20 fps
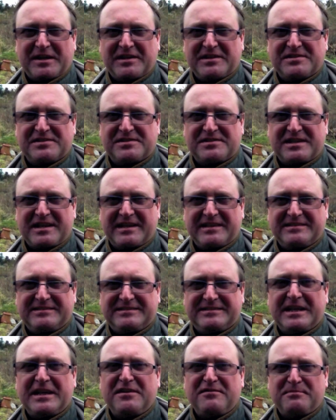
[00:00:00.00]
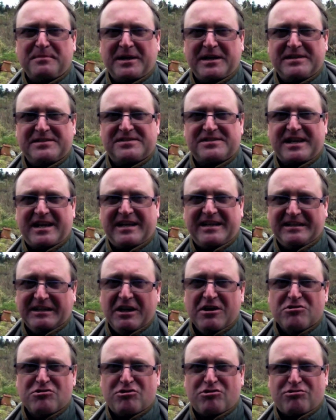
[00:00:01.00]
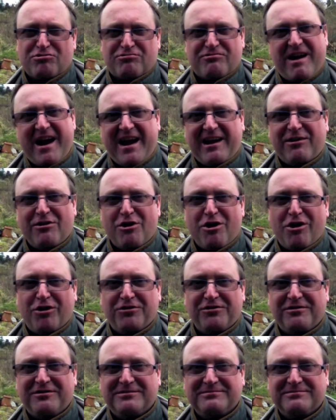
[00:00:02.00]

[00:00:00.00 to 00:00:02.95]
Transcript: and as uh, Dave might say, crack on.